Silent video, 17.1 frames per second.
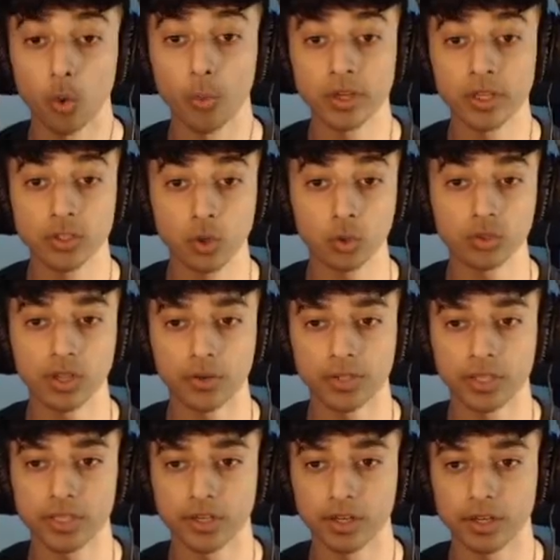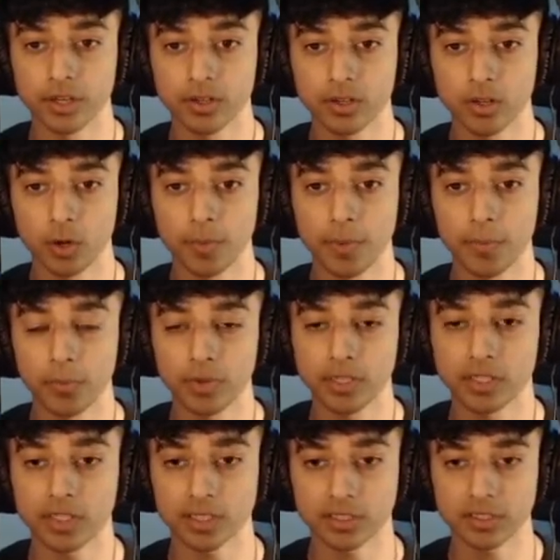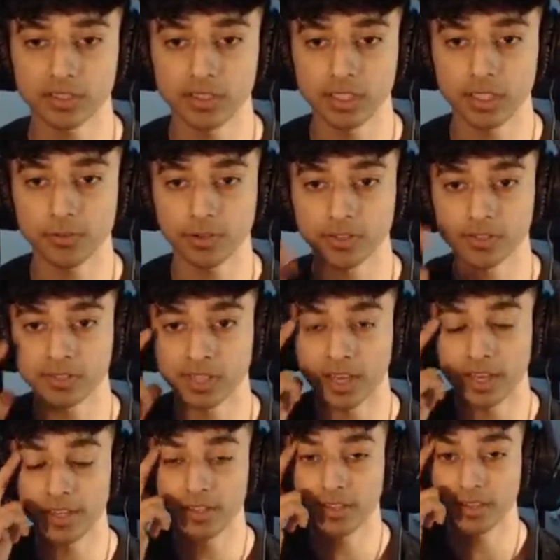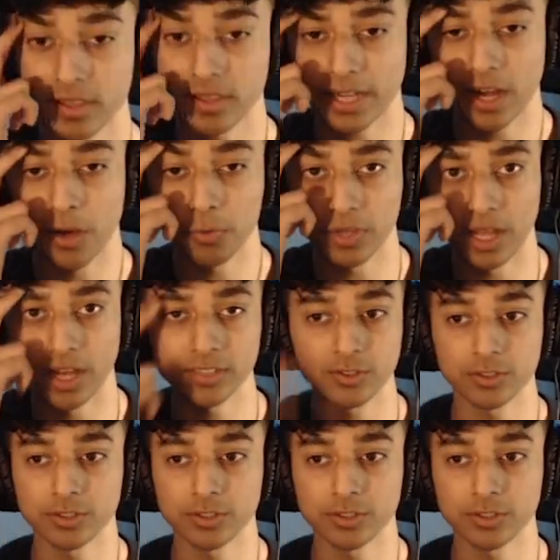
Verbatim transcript: we can go down here. Oh, maybe we need to like sneak around the side, like Outlast or